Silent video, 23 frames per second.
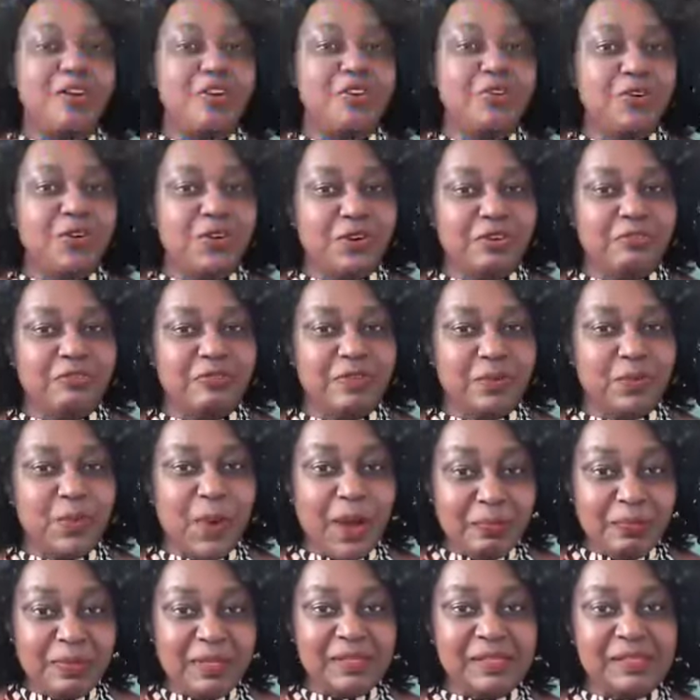
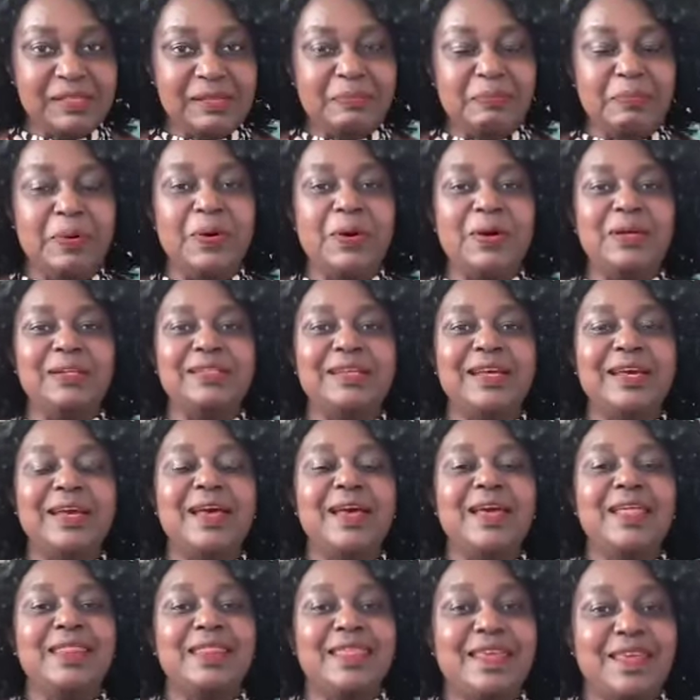overwhelming support.
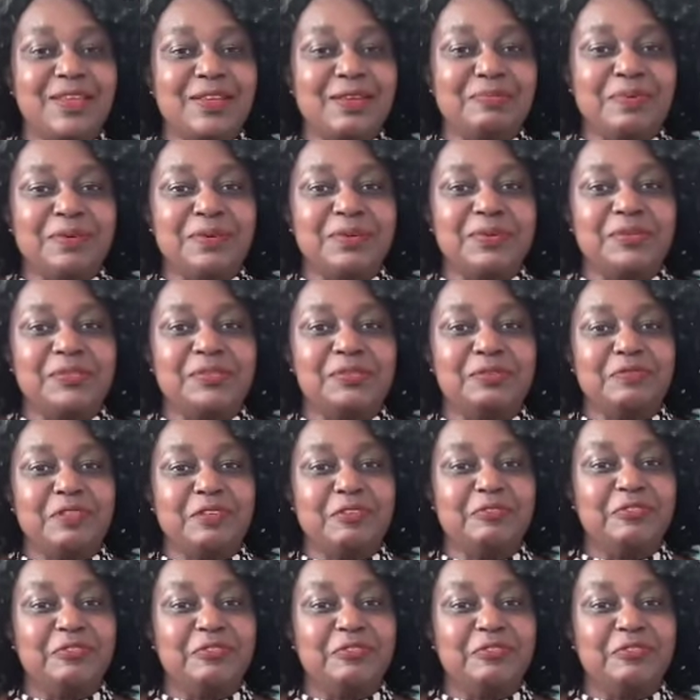Thank you because of the